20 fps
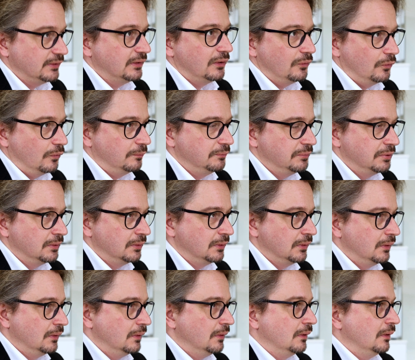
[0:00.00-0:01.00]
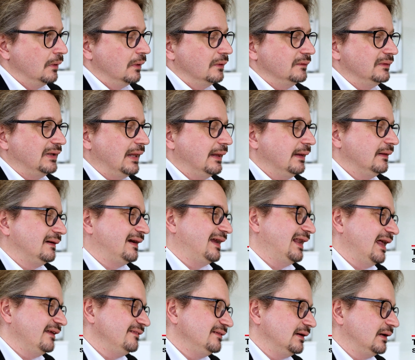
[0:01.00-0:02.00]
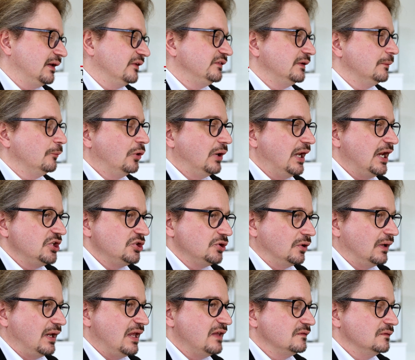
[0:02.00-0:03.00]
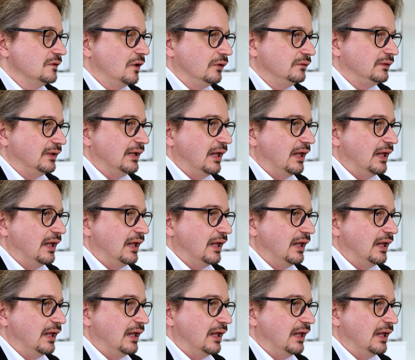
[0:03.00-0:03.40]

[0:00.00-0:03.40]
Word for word: in the loop. The classical simulation is not